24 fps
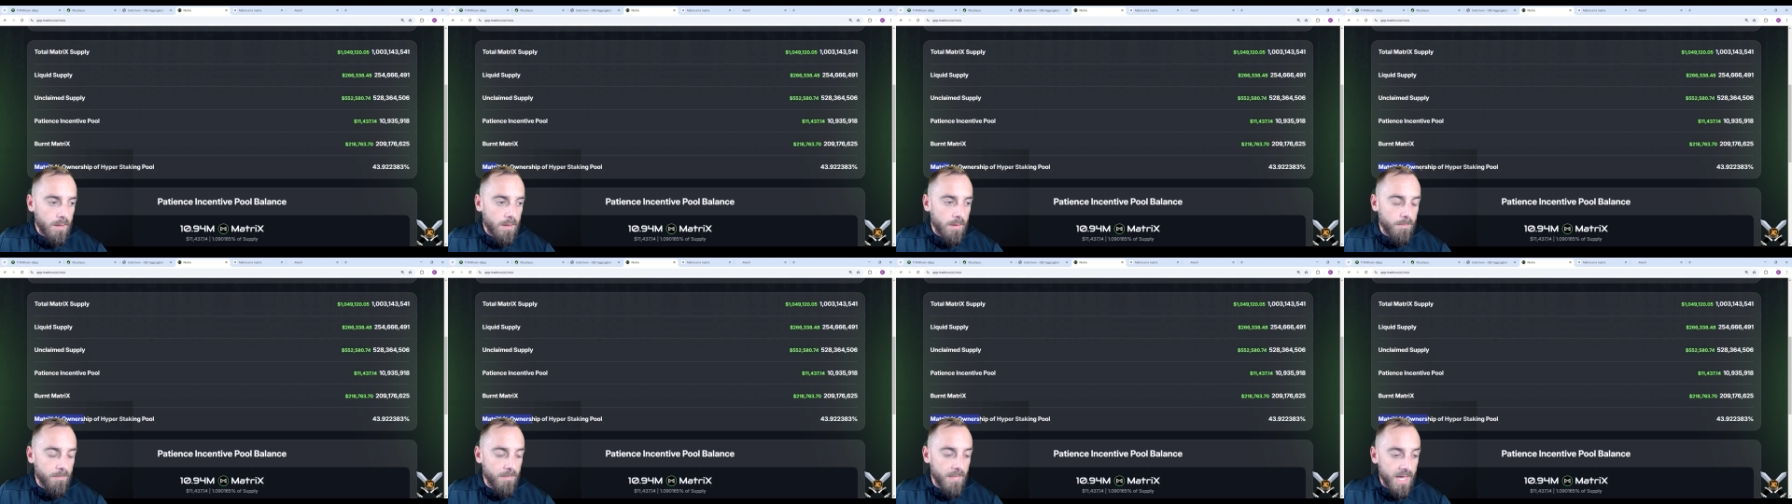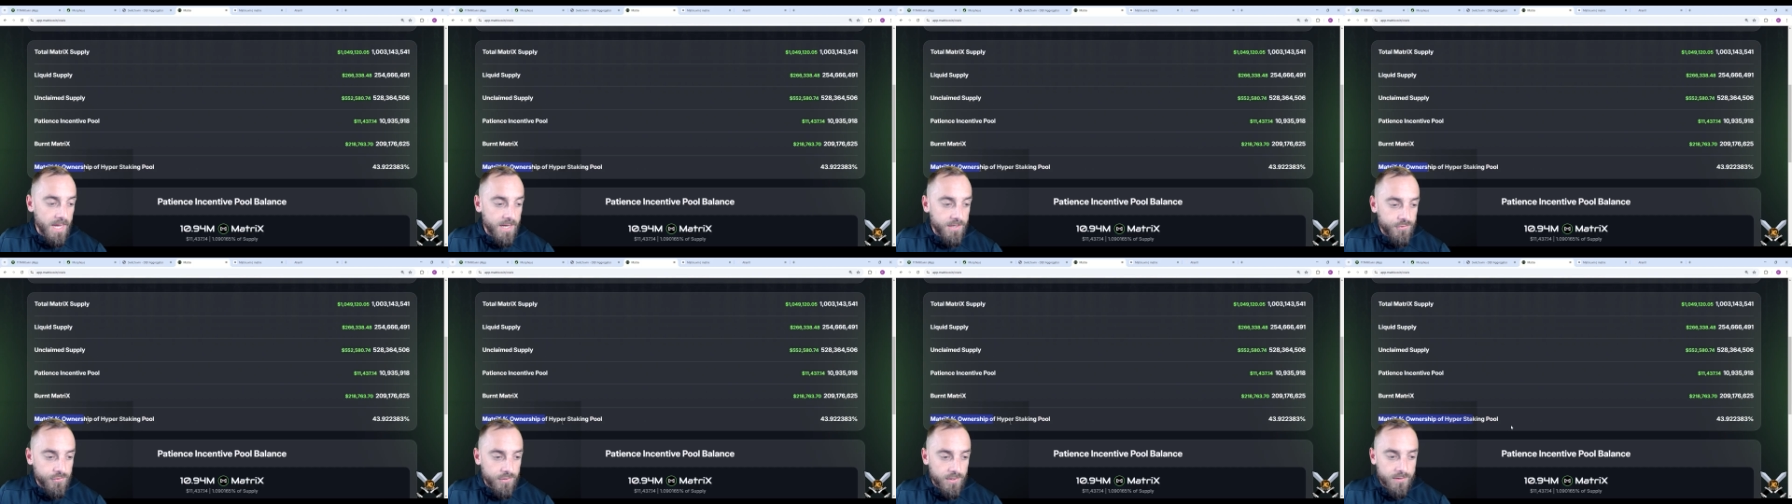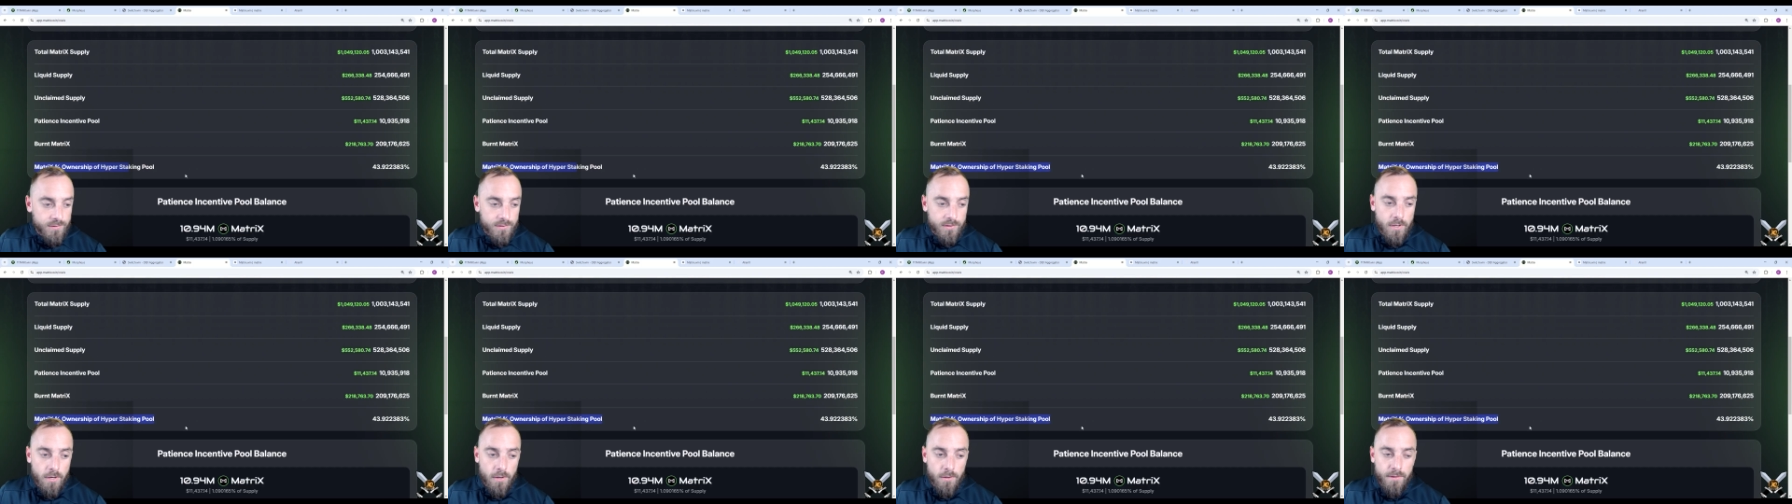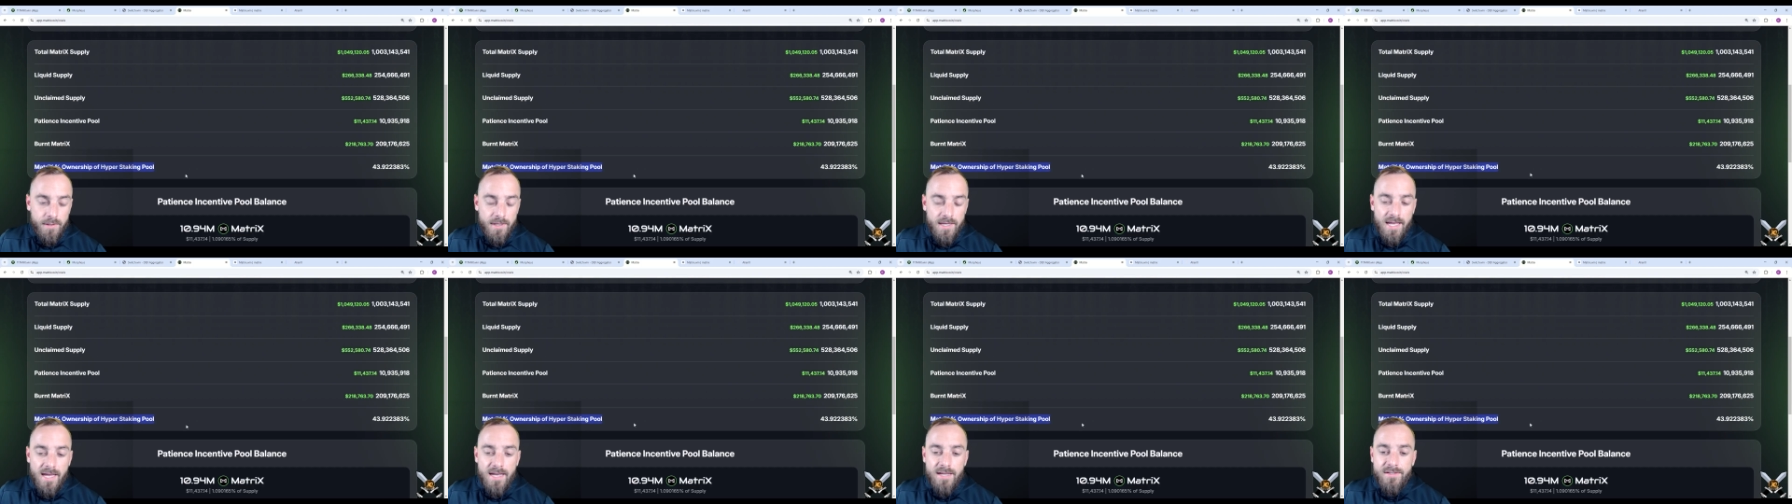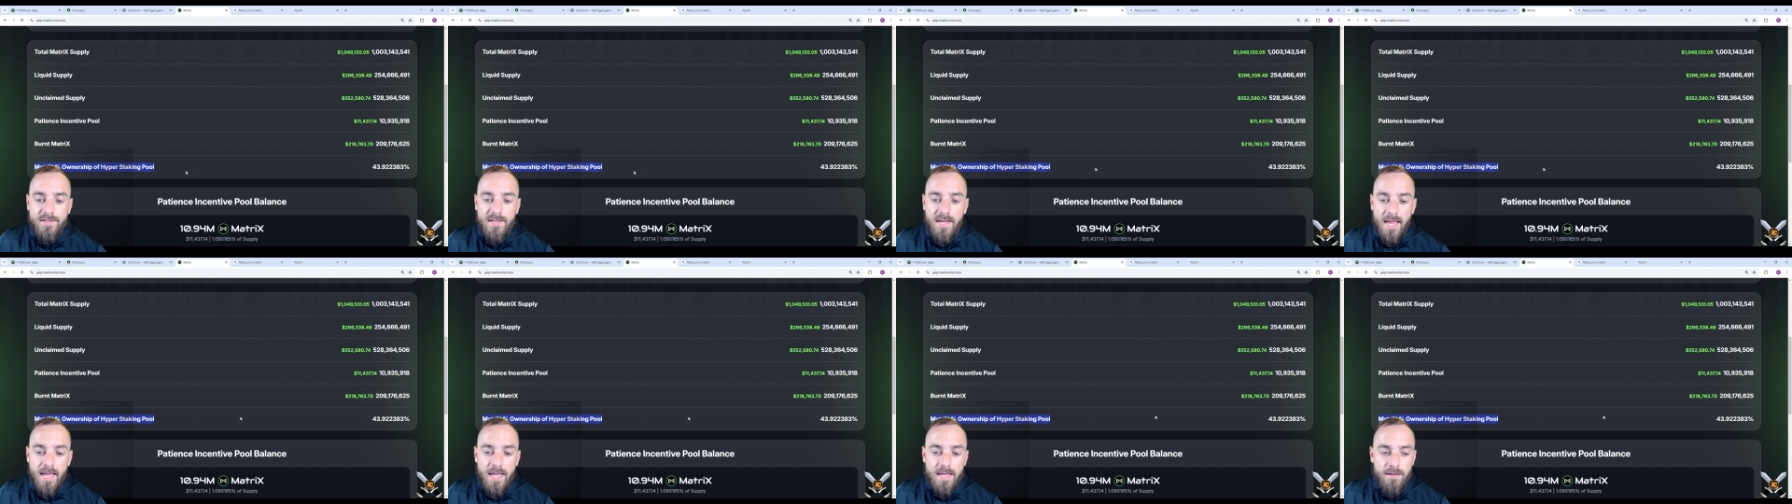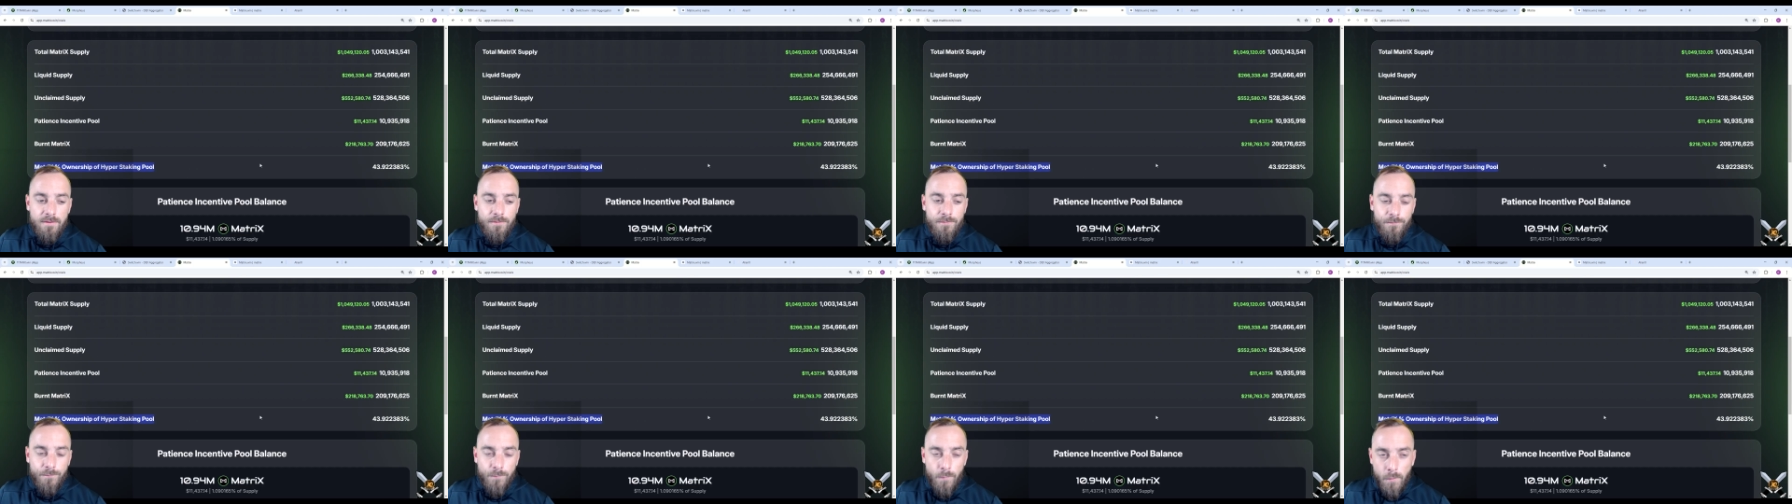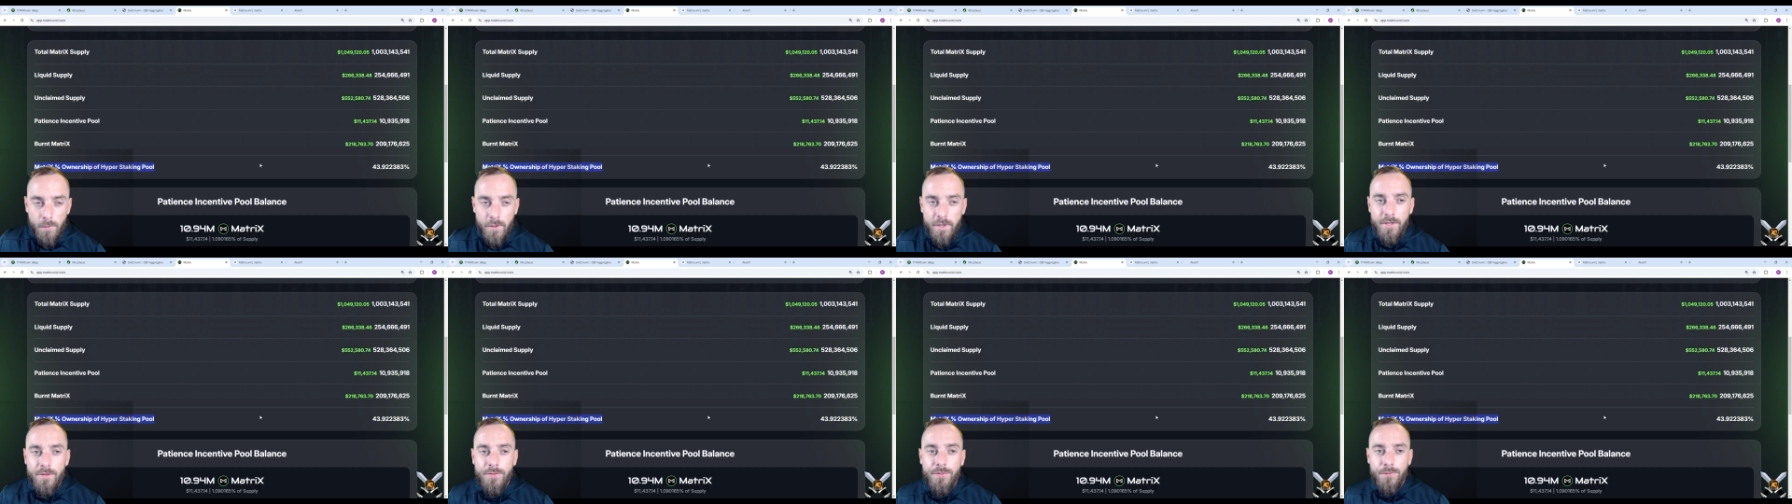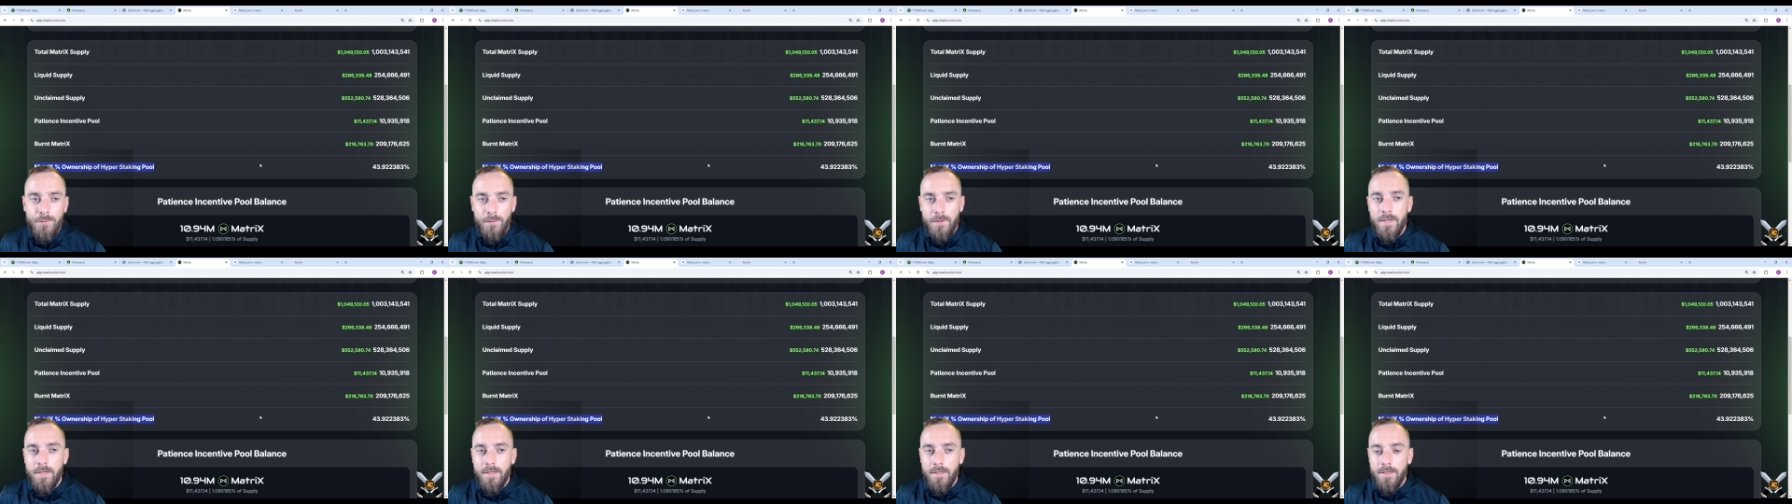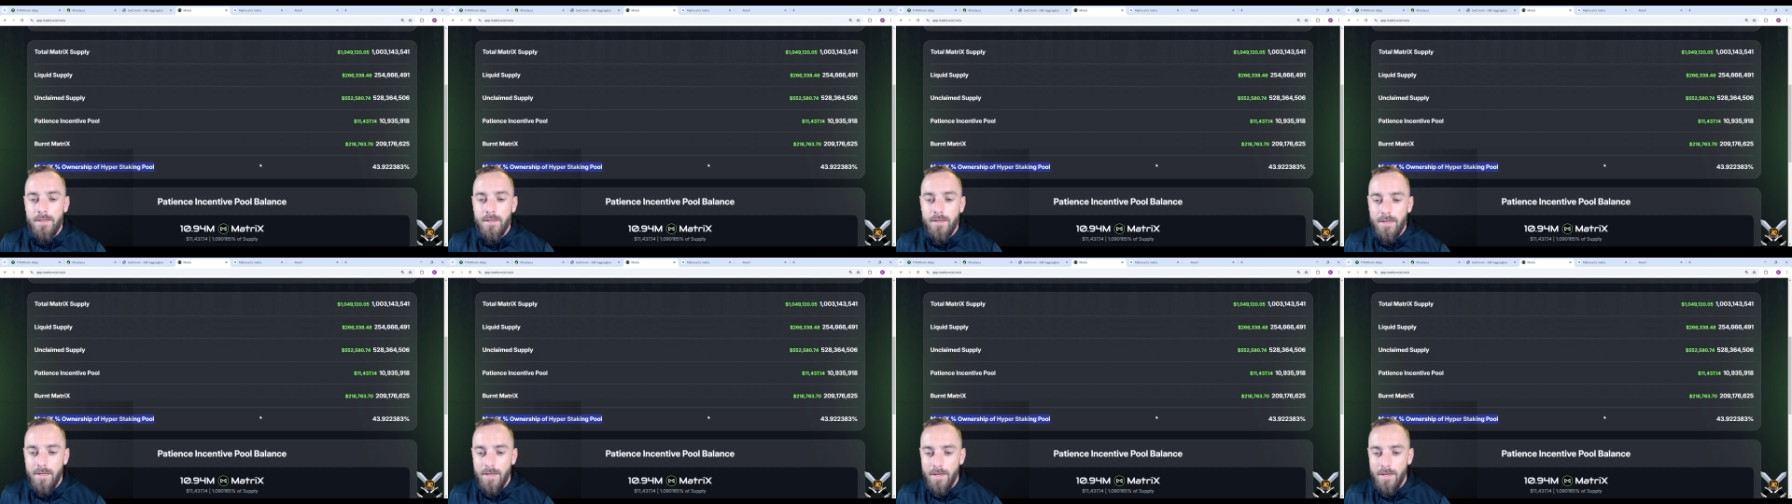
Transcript: Matrix currently has a 43%,